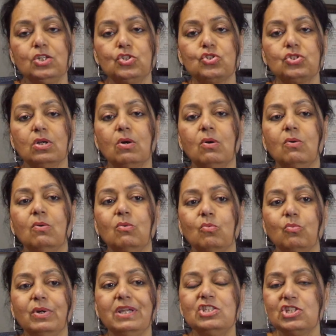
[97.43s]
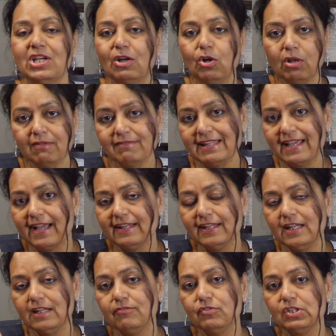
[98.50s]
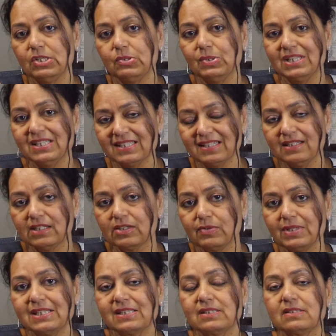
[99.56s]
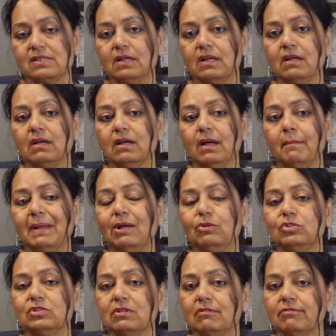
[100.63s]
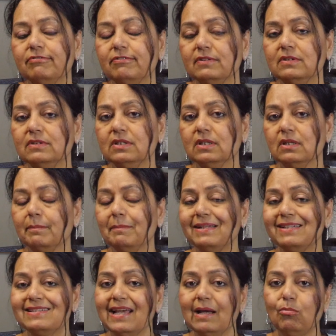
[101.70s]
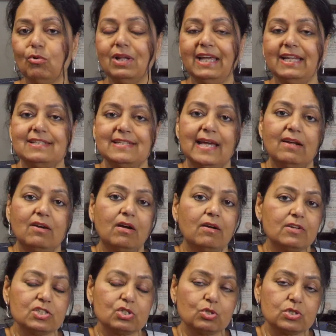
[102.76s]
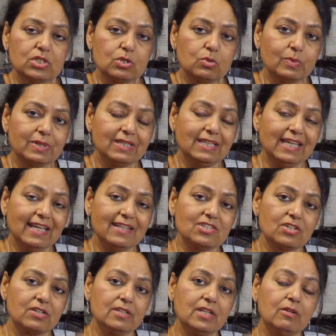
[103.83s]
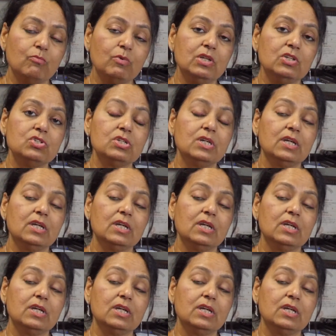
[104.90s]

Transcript: So we check all of that, and if there is an increased amounts of the metabolites that are associated with cancer, then we